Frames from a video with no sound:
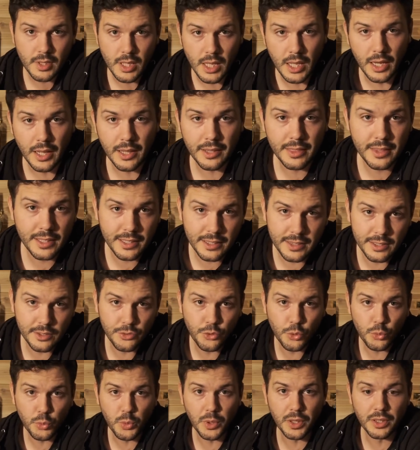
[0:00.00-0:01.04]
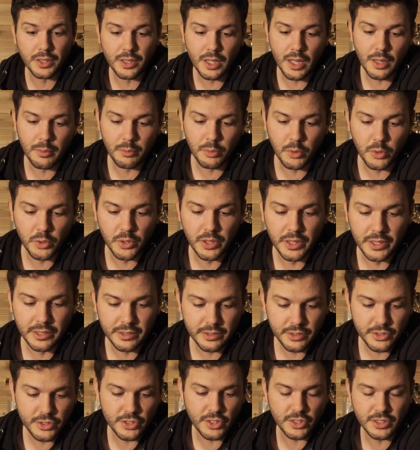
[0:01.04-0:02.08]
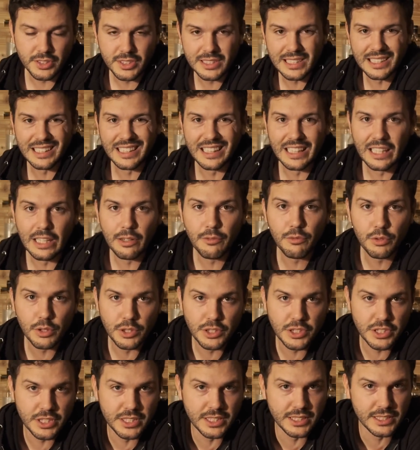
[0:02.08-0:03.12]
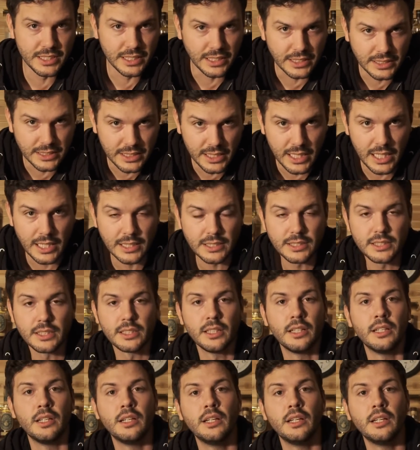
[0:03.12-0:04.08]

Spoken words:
And I think this is where Knob Creek starts to leverage the success